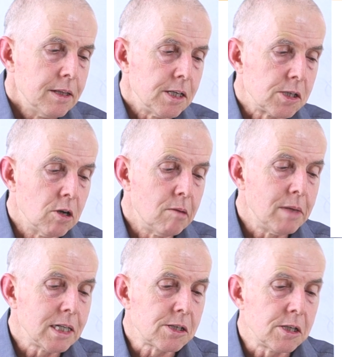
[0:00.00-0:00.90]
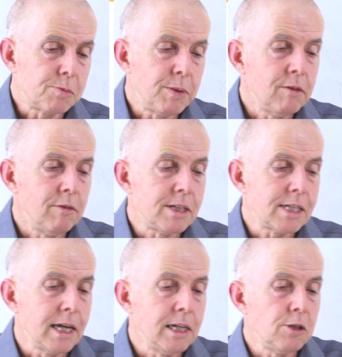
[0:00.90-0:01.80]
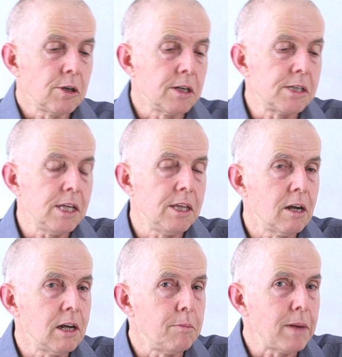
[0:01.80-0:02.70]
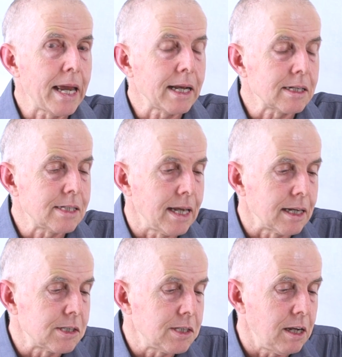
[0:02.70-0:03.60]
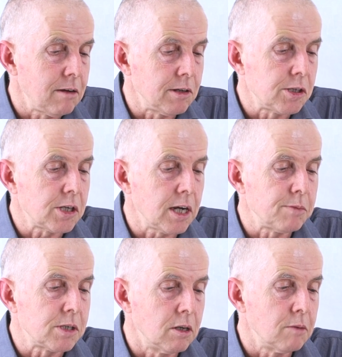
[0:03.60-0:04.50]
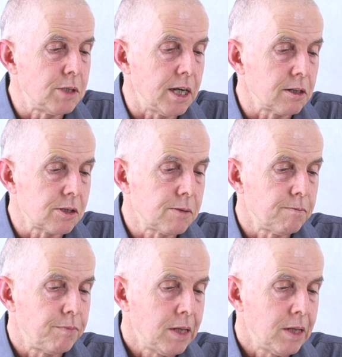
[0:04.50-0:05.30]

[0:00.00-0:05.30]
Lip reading: There's not much that's been retained. You can see the only black text here is shapes and objects.